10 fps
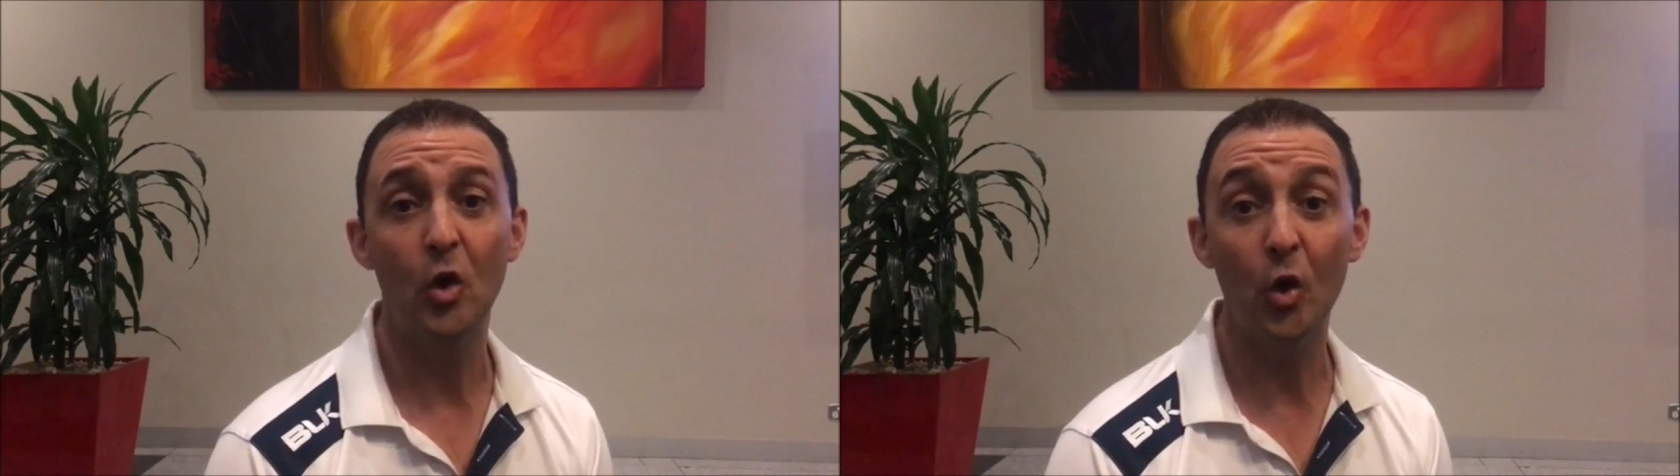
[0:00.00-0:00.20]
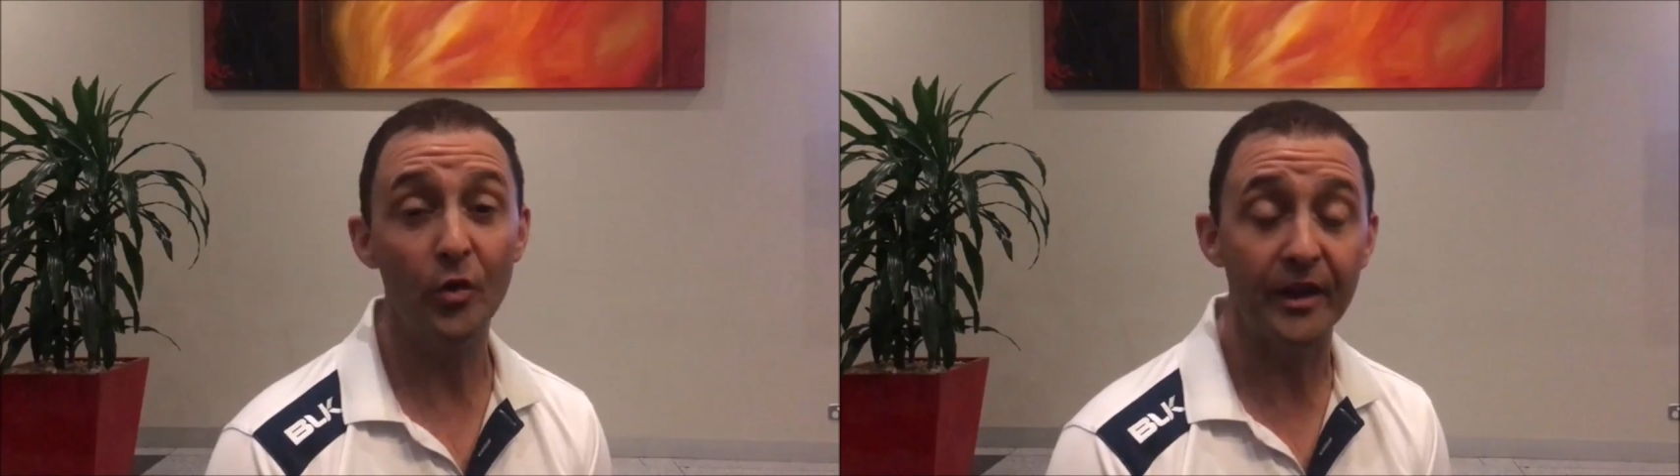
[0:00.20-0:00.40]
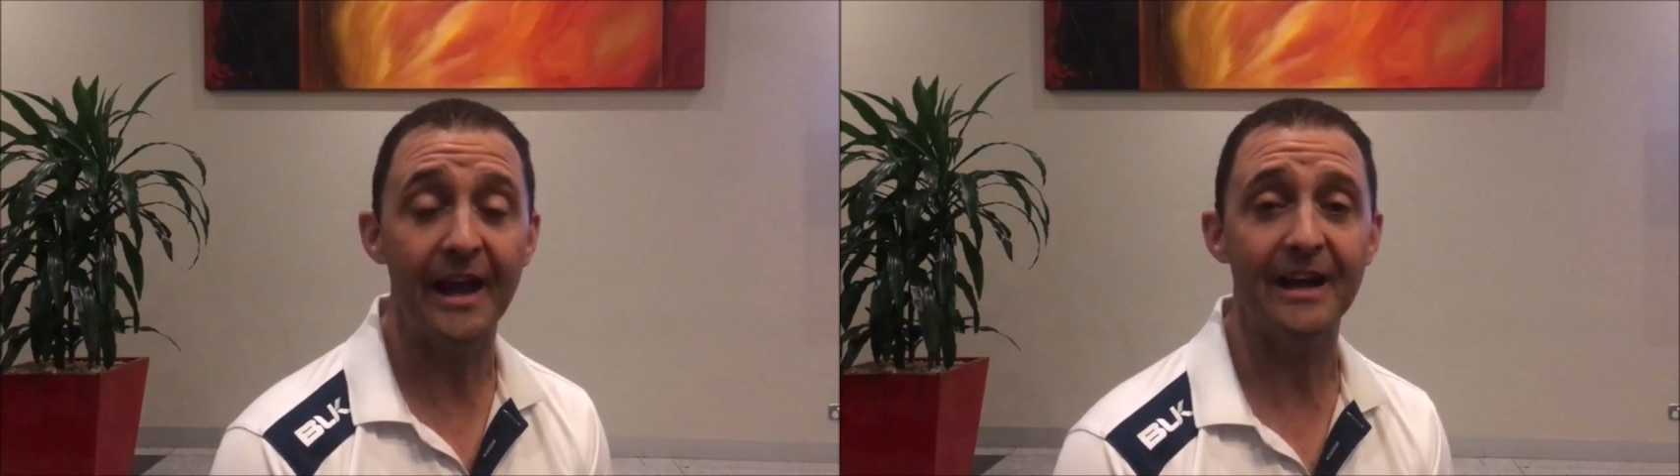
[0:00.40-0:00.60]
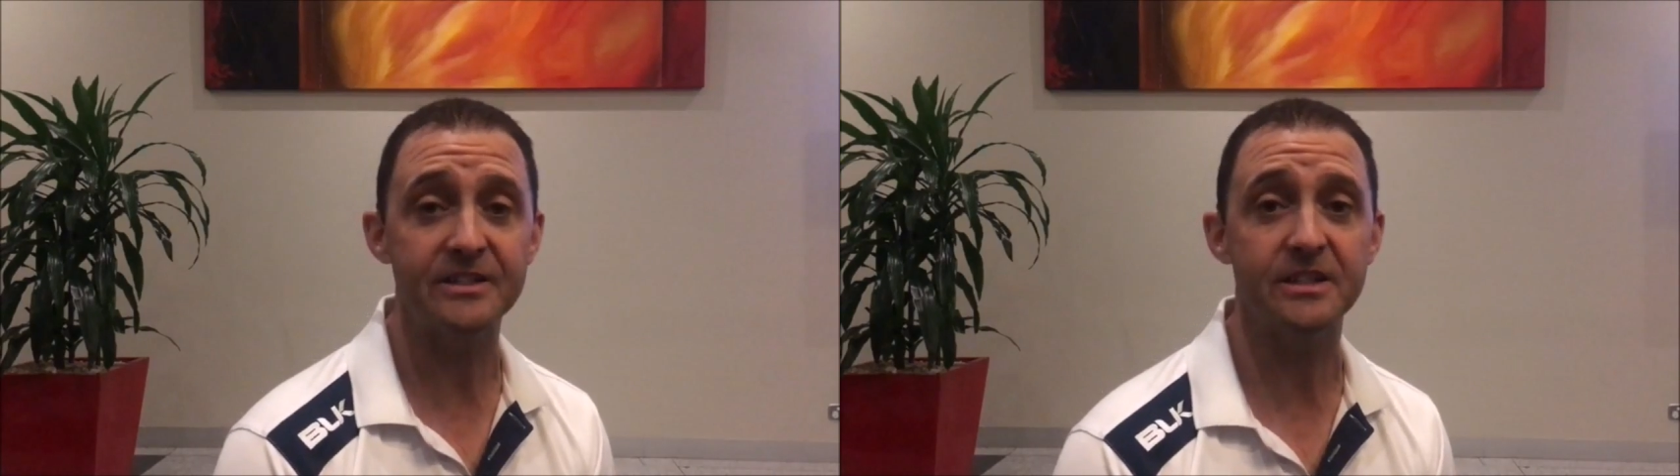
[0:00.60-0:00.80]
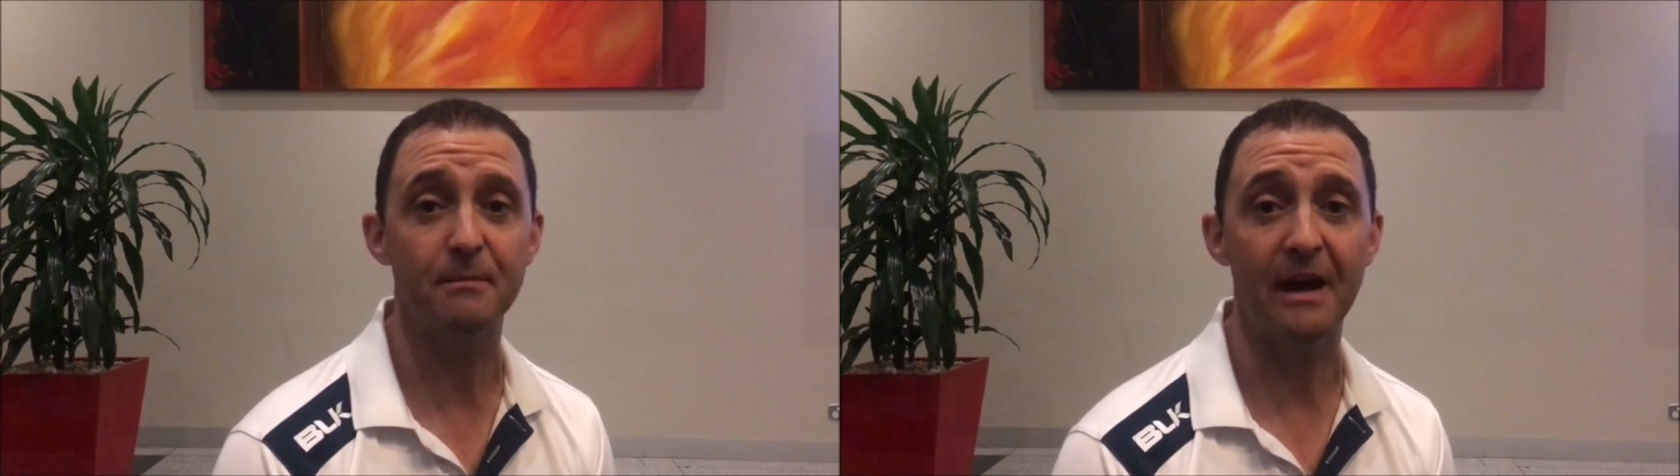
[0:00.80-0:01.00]
or the
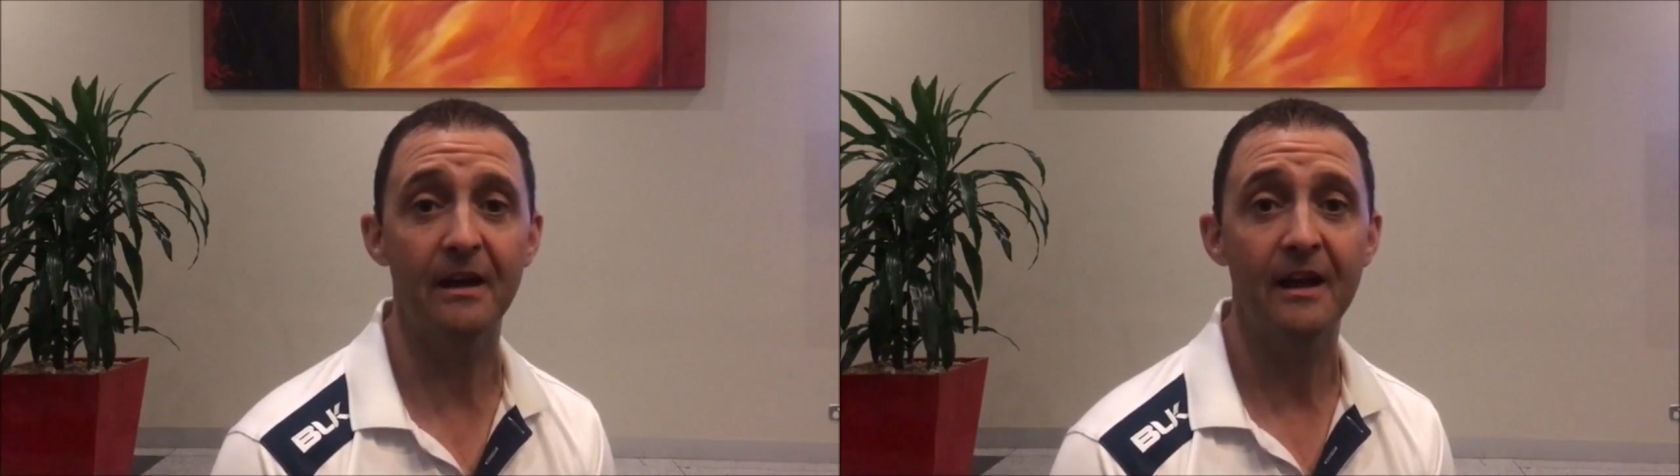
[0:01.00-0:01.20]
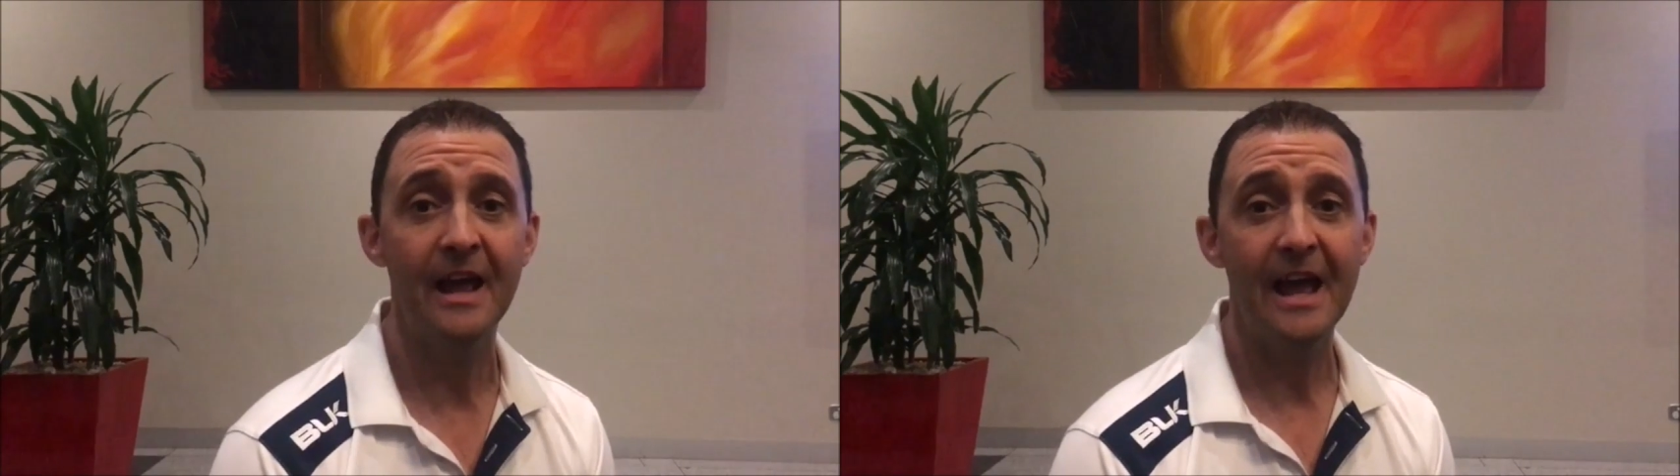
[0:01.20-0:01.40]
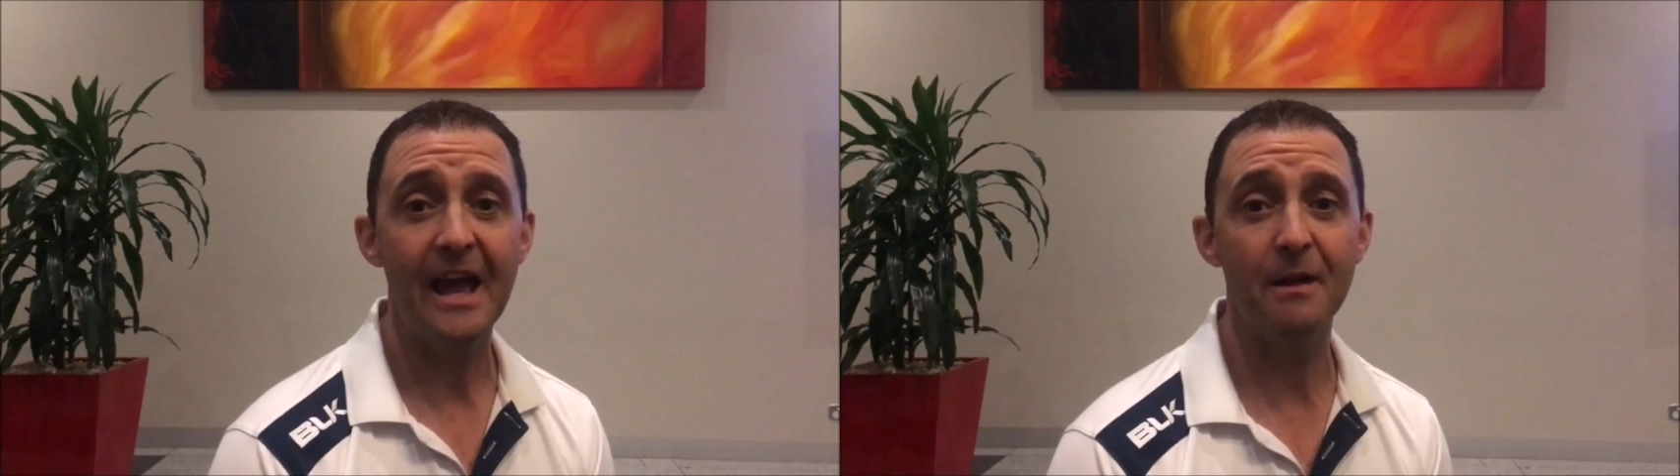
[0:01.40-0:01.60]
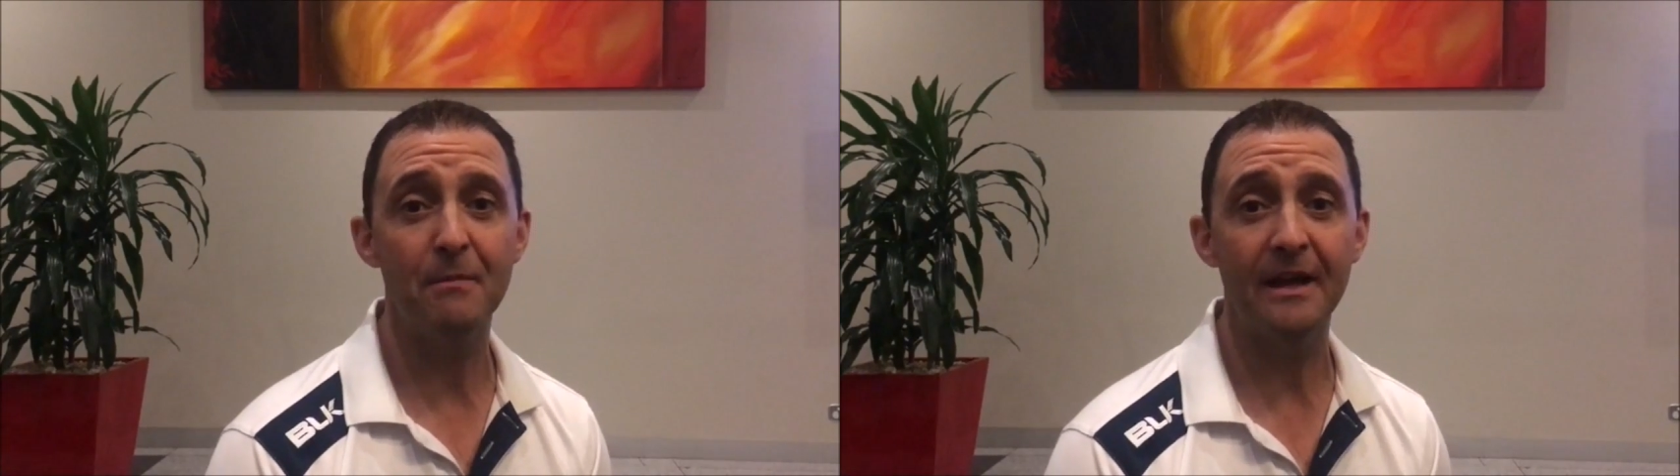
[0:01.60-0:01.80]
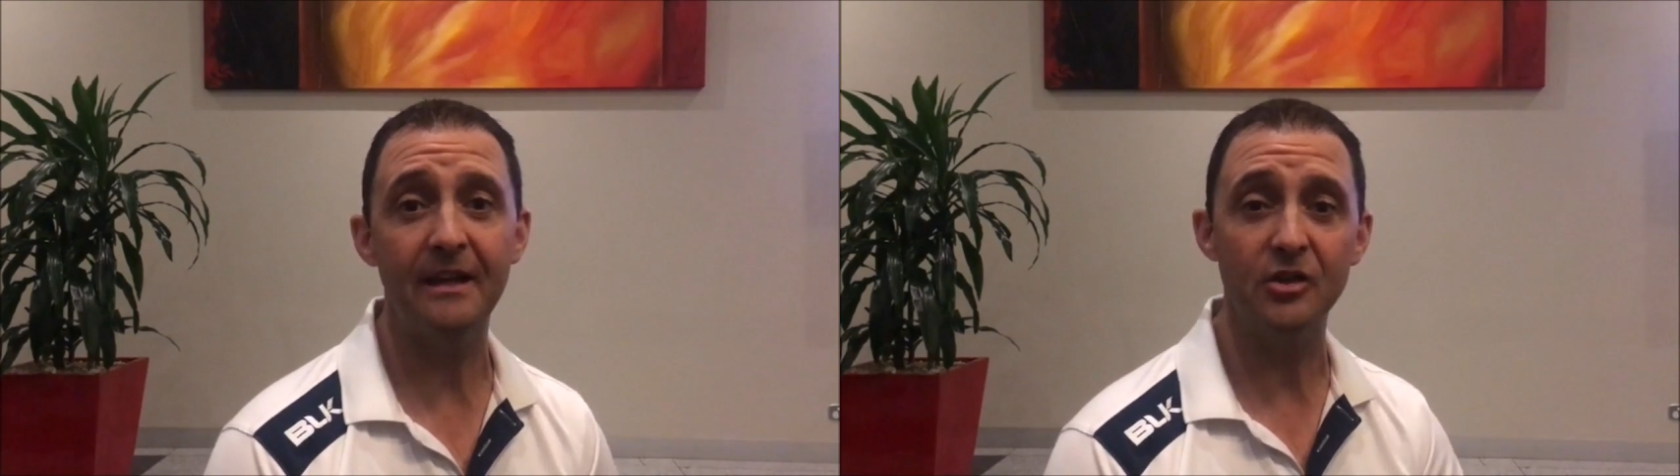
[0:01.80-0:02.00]
customer, and
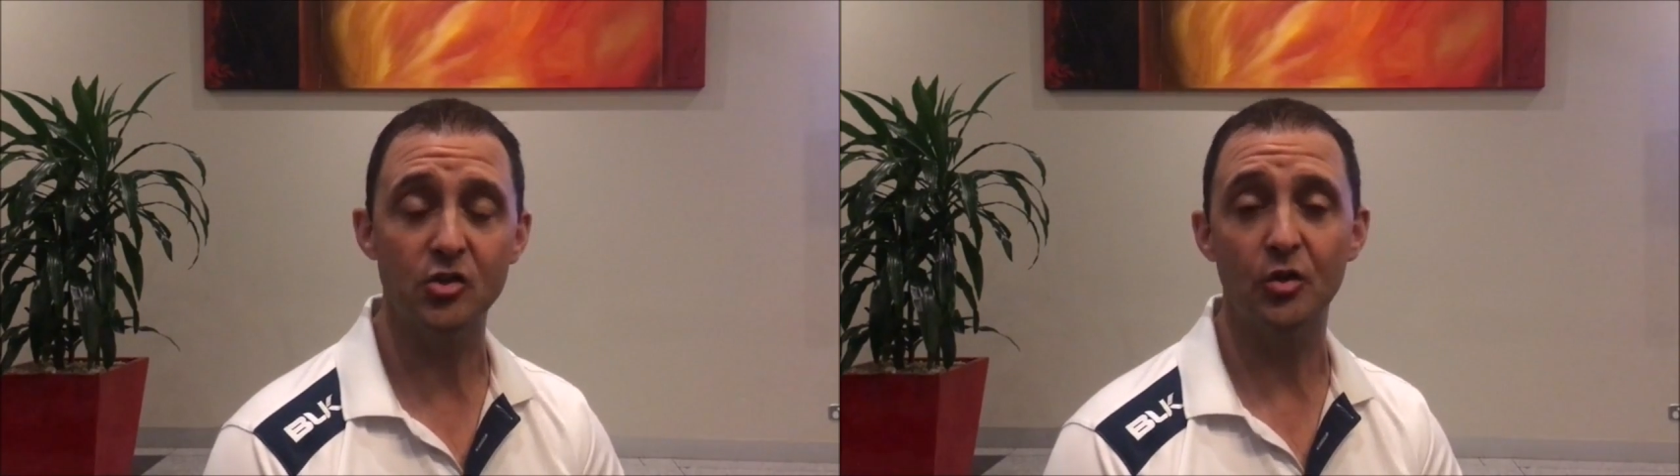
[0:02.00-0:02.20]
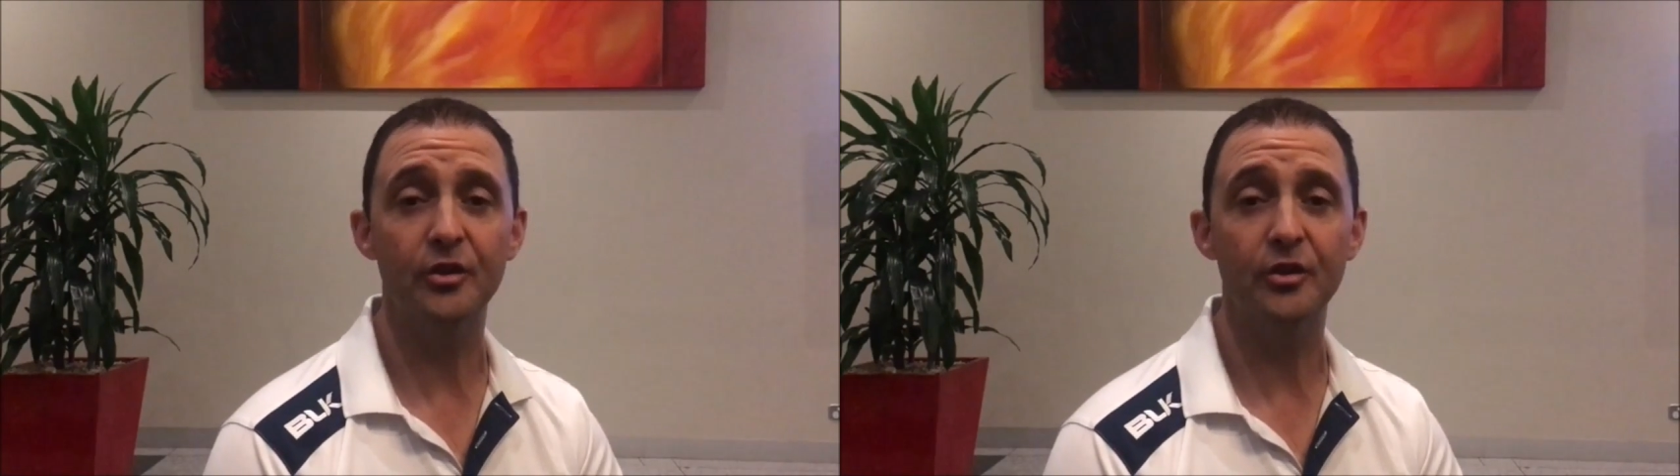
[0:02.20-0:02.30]
making sure